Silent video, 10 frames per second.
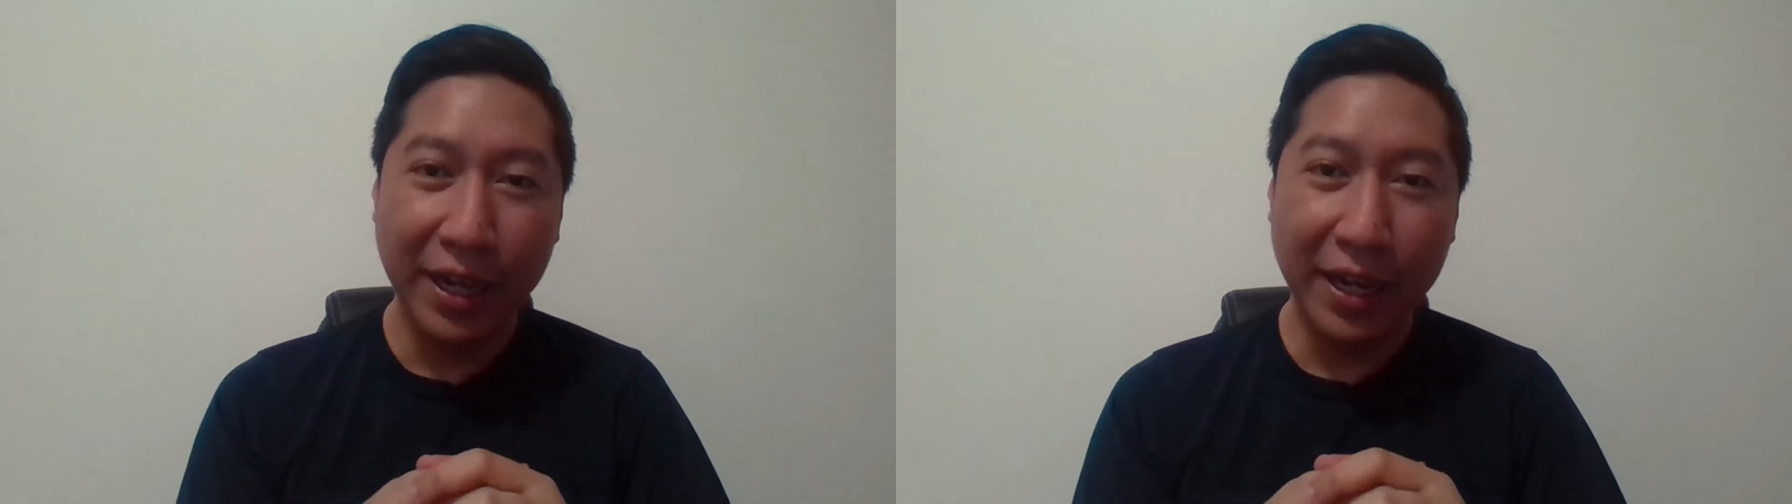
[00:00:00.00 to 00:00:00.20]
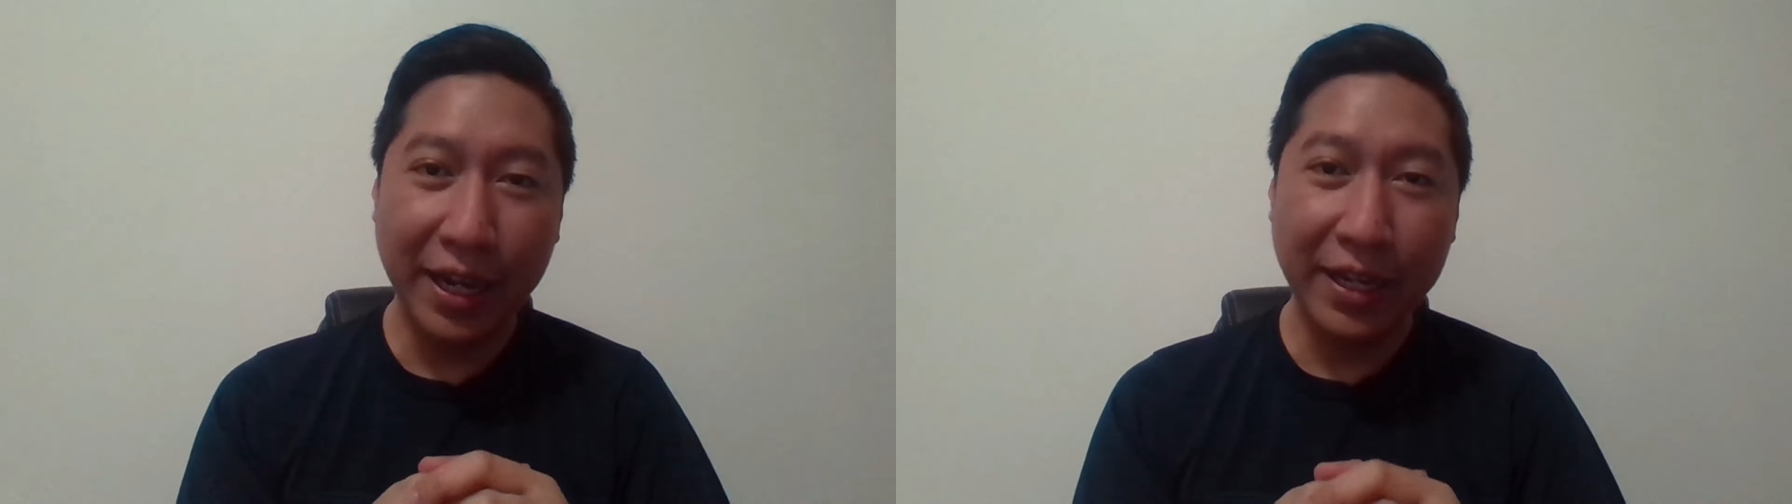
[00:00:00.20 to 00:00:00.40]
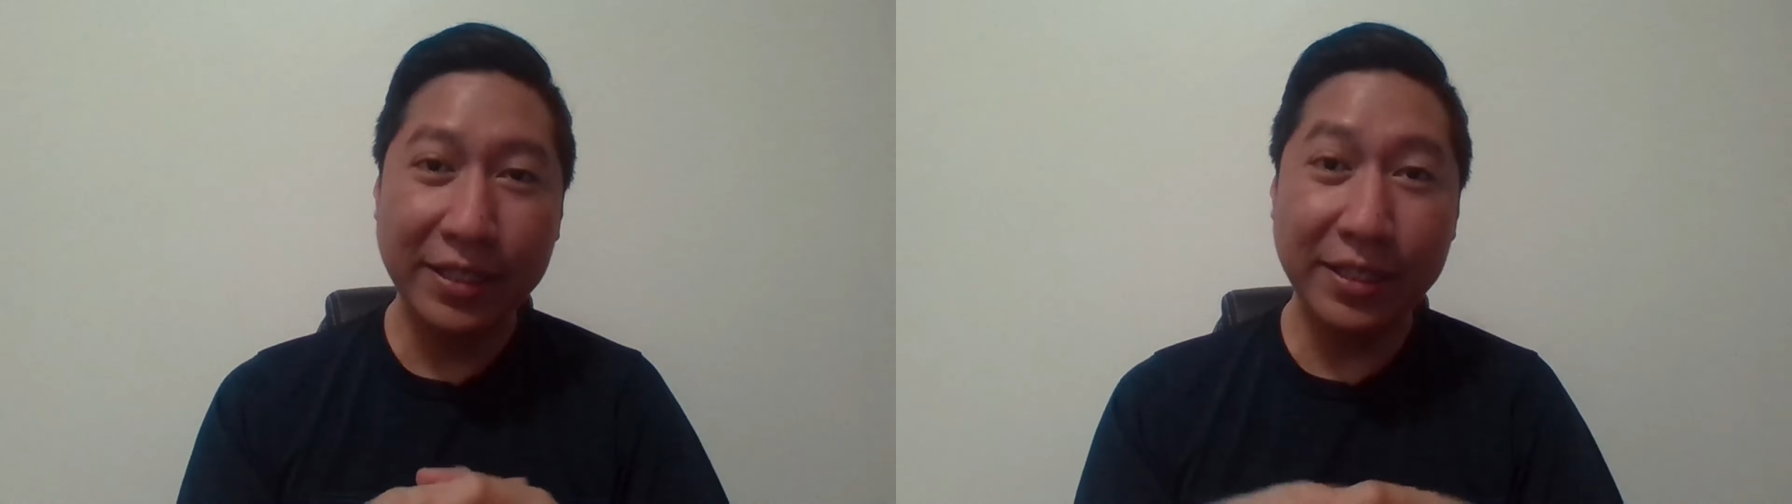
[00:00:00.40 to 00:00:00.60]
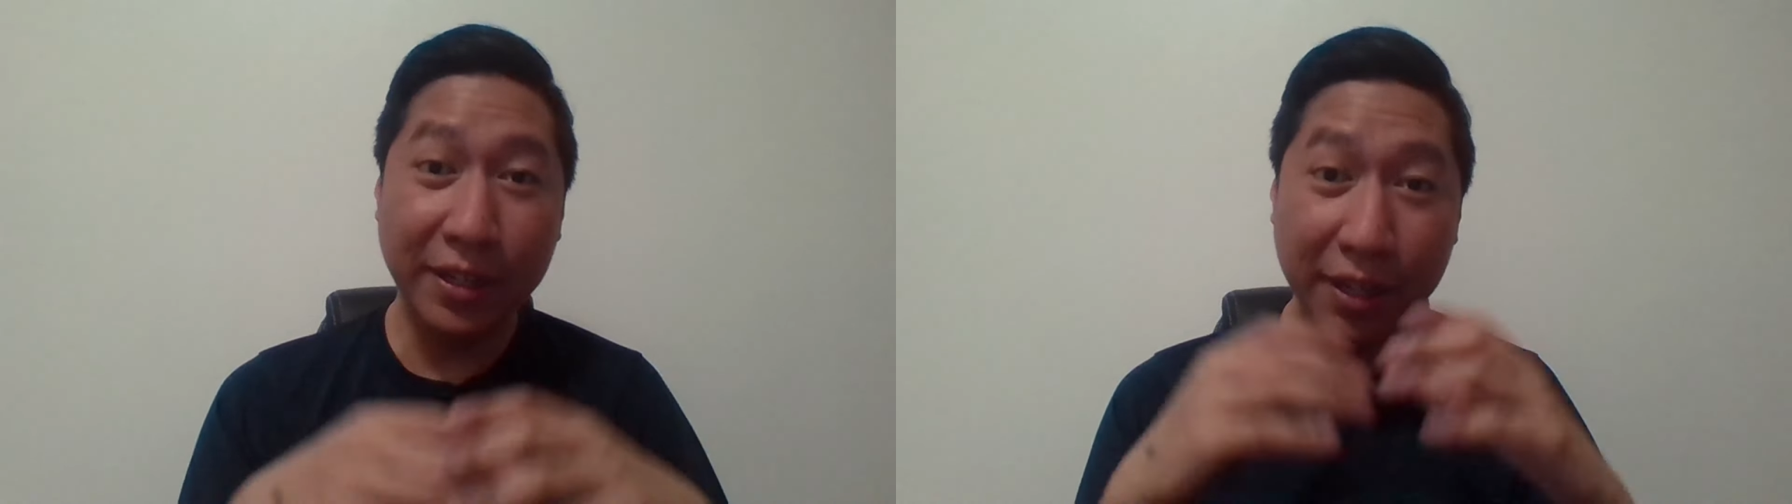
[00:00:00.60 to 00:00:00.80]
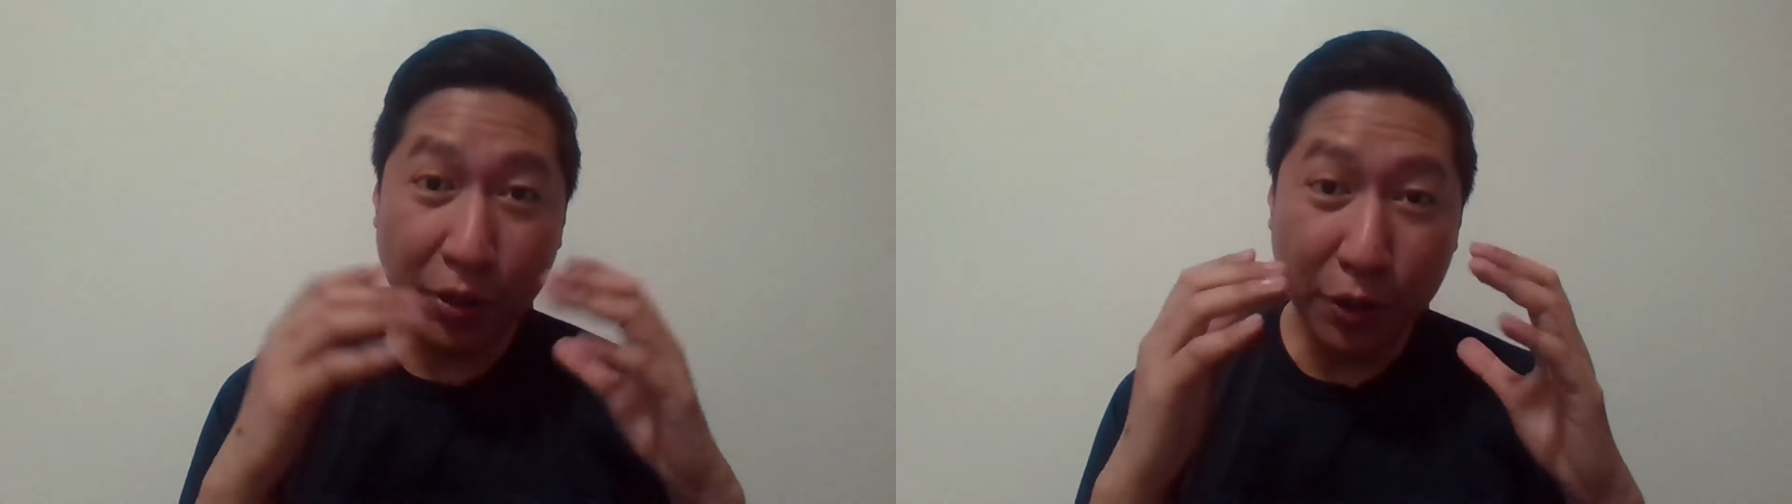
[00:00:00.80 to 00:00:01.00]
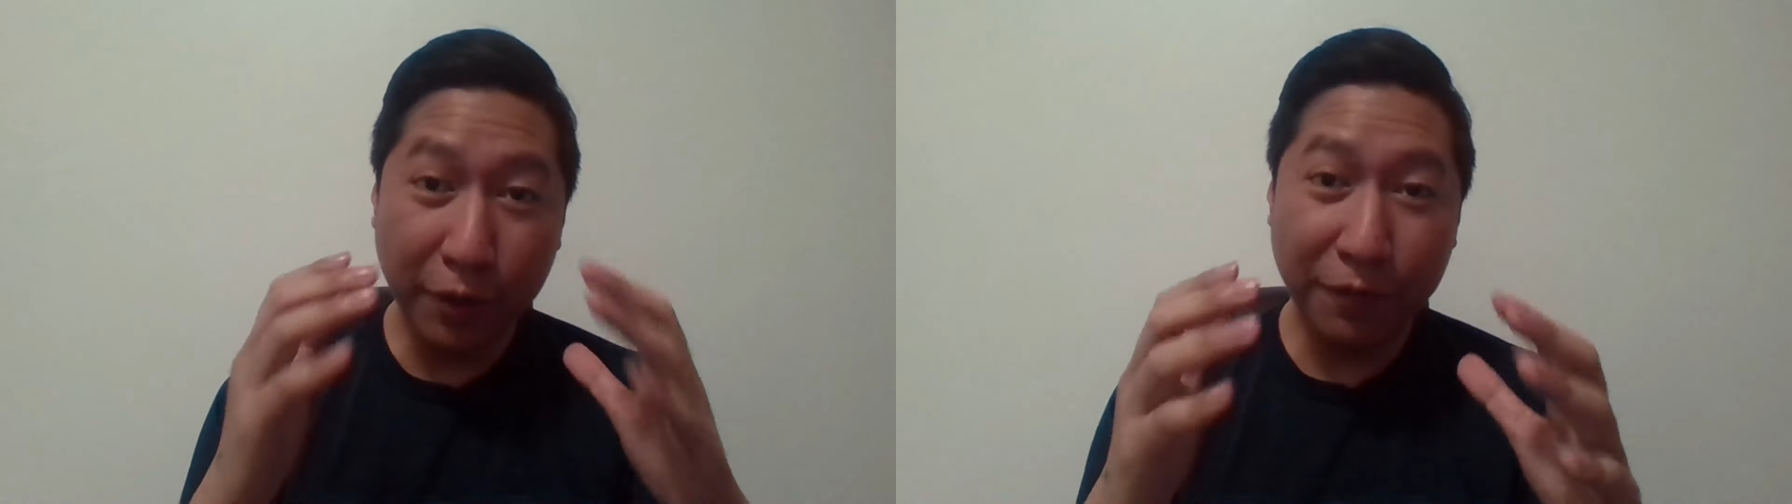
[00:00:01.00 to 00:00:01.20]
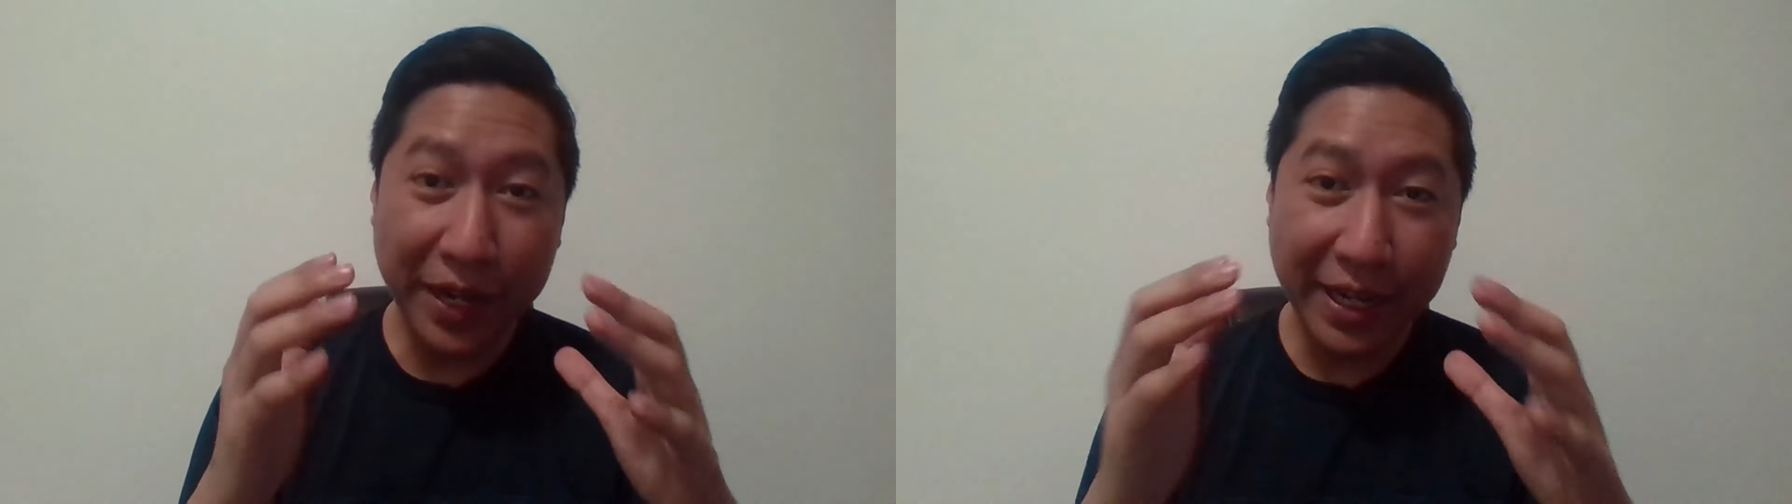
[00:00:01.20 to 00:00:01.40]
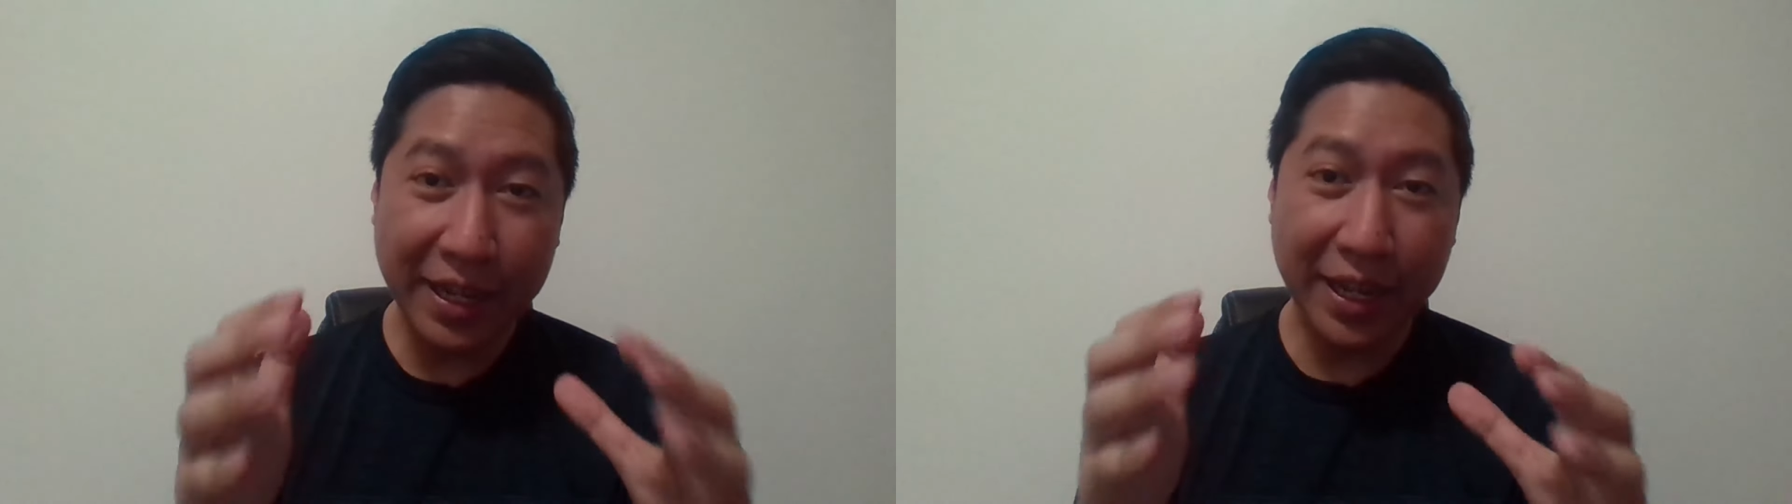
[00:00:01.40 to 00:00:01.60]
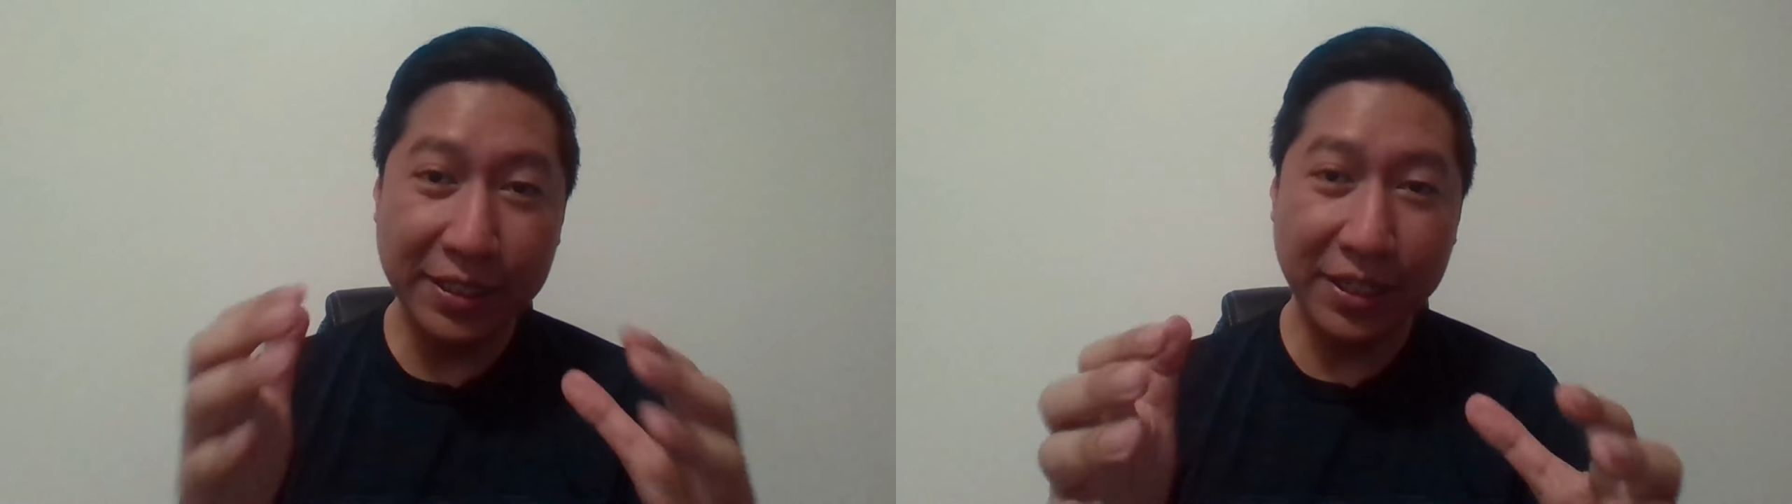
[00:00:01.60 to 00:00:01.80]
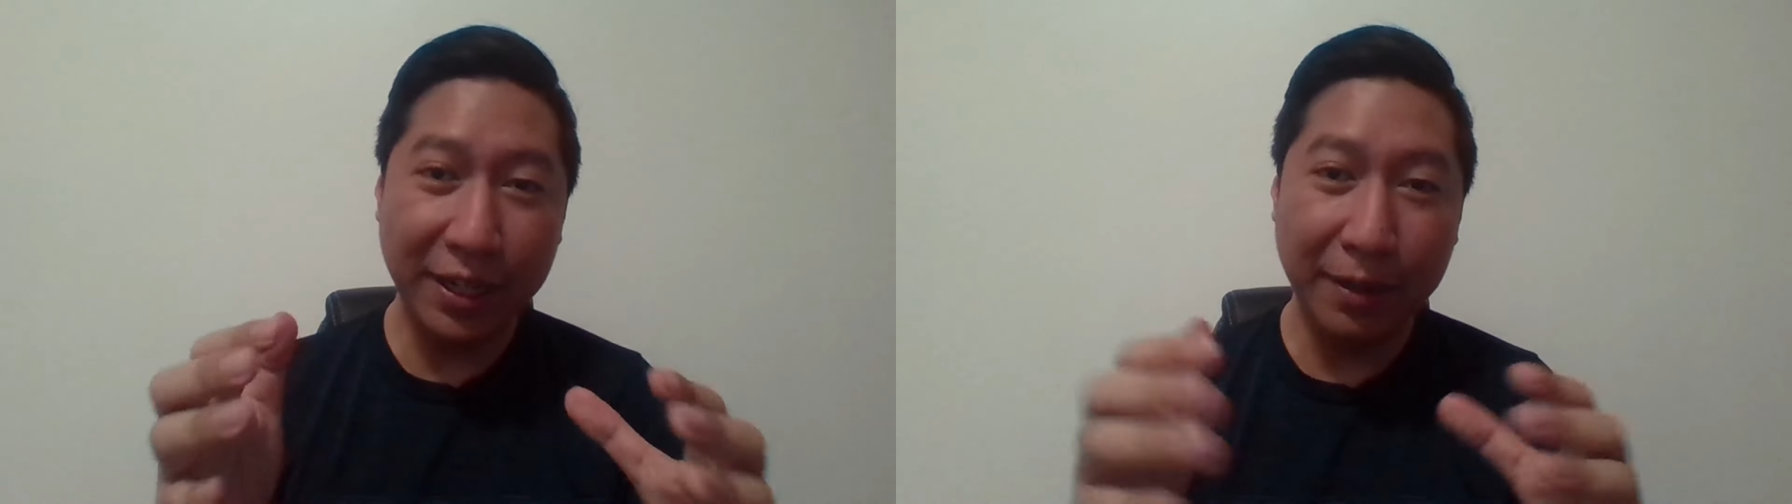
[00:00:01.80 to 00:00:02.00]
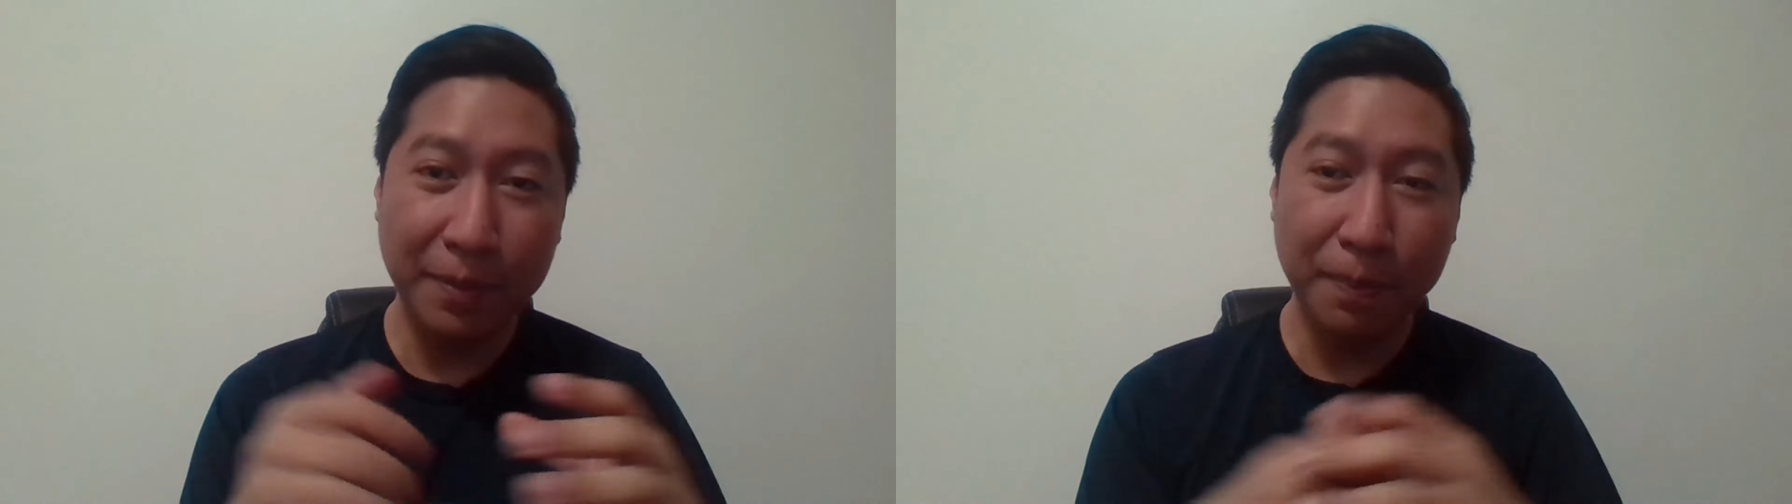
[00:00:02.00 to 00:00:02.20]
and is in a good financial